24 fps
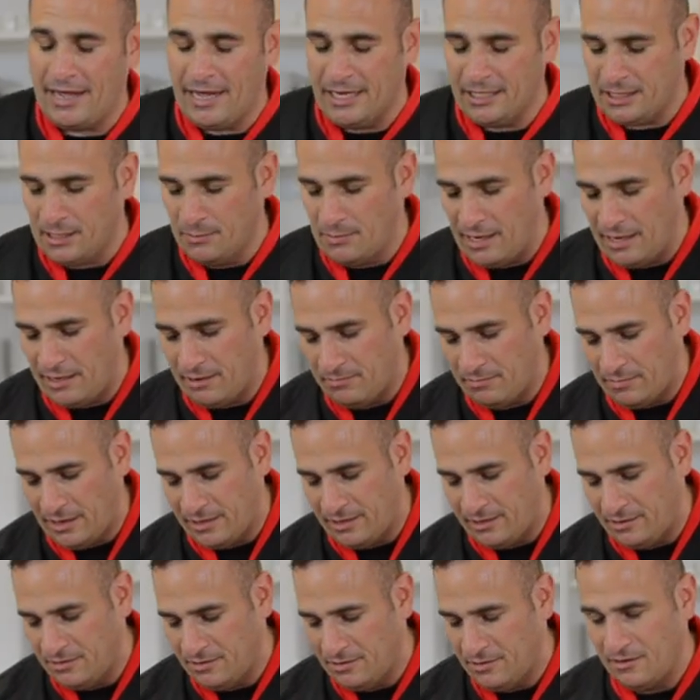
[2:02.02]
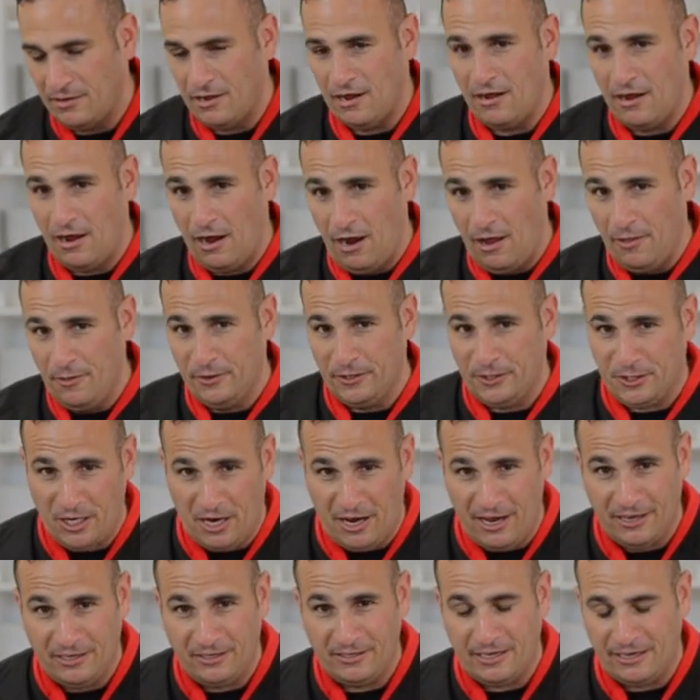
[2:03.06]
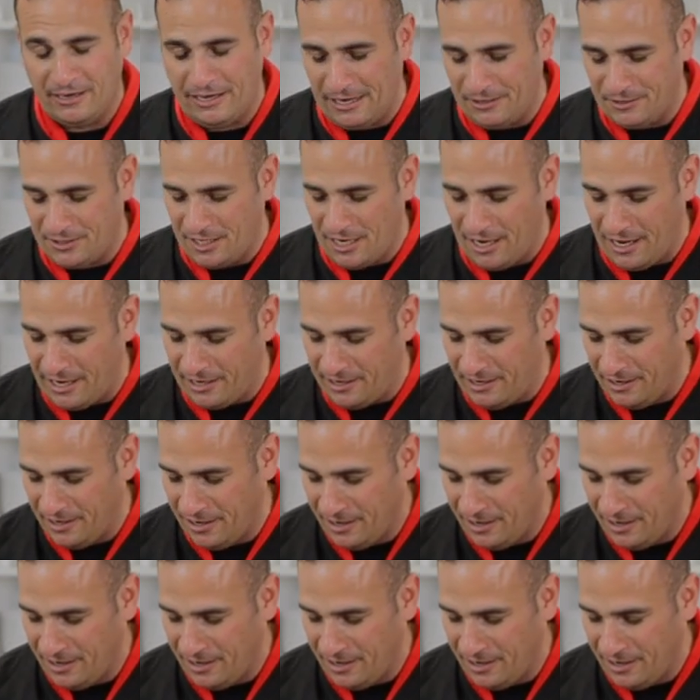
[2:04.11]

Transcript: out to my other child outside,